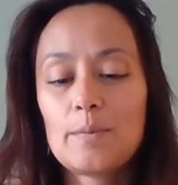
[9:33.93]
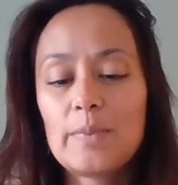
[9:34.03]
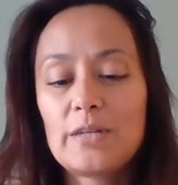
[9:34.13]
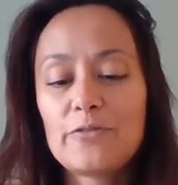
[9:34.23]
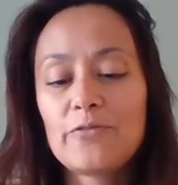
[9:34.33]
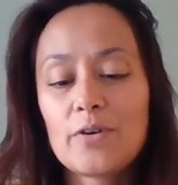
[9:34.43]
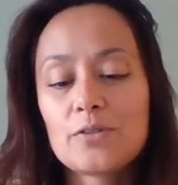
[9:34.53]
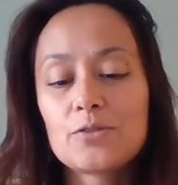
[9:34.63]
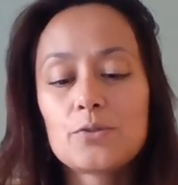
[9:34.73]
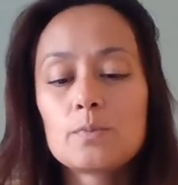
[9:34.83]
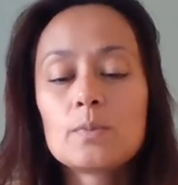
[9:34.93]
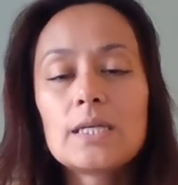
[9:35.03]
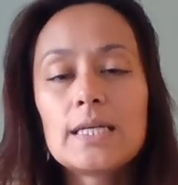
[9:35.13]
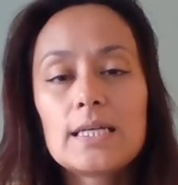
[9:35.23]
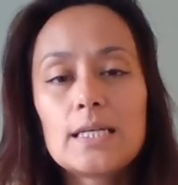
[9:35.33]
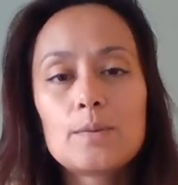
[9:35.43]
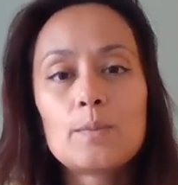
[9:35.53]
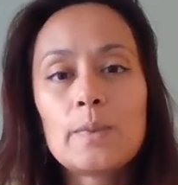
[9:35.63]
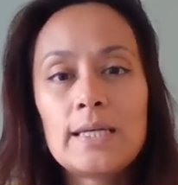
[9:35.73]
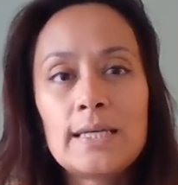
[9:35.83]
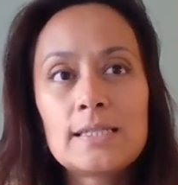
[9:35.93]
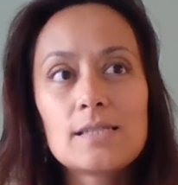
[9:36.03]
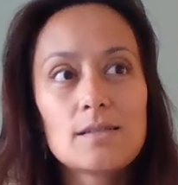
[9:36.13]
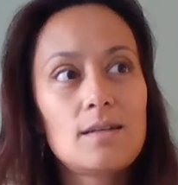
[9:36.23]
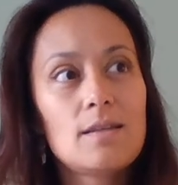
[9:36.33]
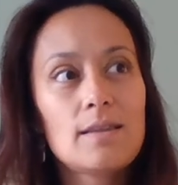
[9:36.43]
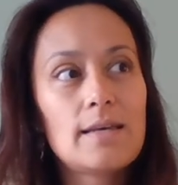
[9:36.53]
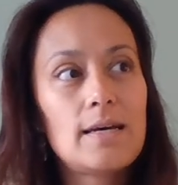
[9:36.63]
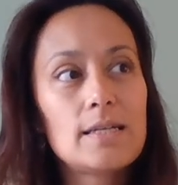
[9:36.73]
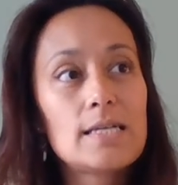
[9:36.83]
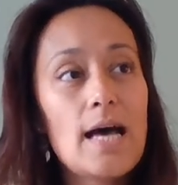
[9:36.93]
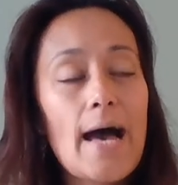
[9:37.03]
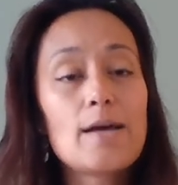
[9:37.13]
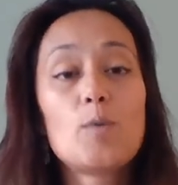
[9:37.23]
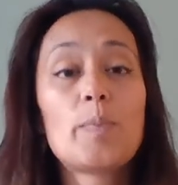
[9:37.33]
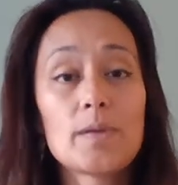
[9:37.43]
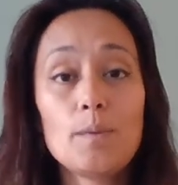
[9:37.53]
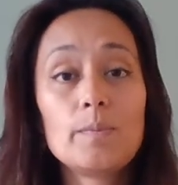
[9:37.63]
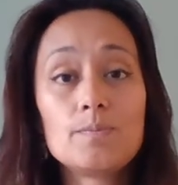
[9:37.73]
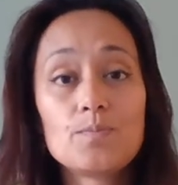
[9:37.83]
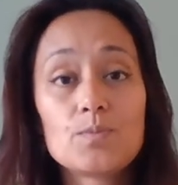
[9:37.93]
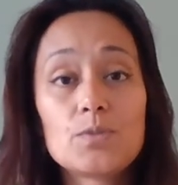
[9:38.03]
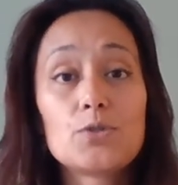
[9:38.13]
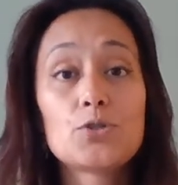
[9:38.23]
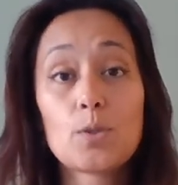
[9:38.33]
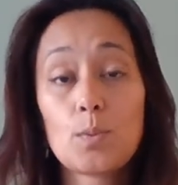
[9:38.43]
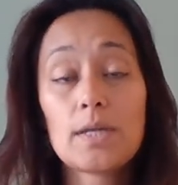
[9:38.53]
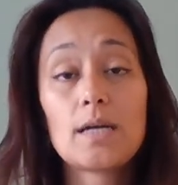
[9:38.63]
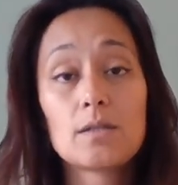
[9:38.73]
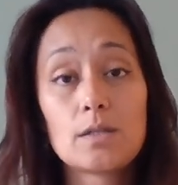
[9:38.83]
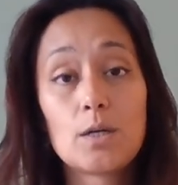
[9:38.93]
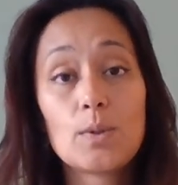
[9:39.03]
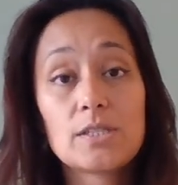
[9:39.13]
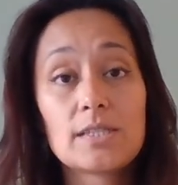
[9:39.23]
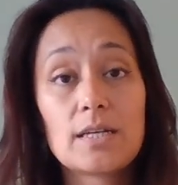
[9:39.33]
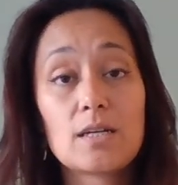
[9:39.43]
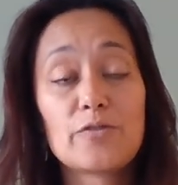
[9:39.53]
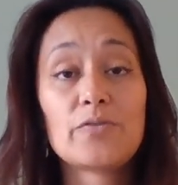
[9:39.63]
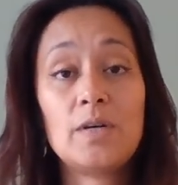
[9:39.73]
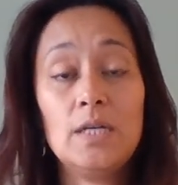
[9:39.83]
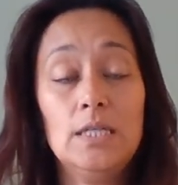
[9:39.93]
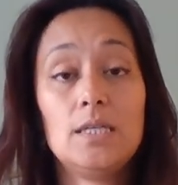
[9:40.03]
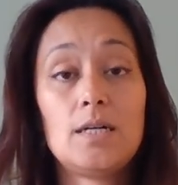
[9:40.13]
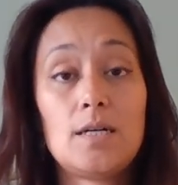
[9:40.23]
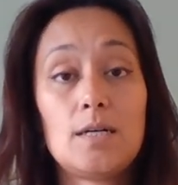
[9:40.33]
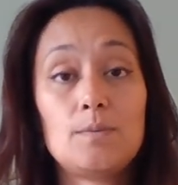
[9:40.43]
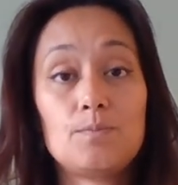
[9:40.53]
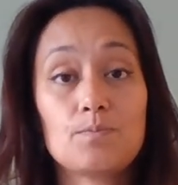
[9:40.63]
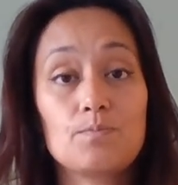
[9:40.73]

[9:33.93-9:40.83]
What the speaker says: be the first to me, it means that I open up to someone I don't know instead of um,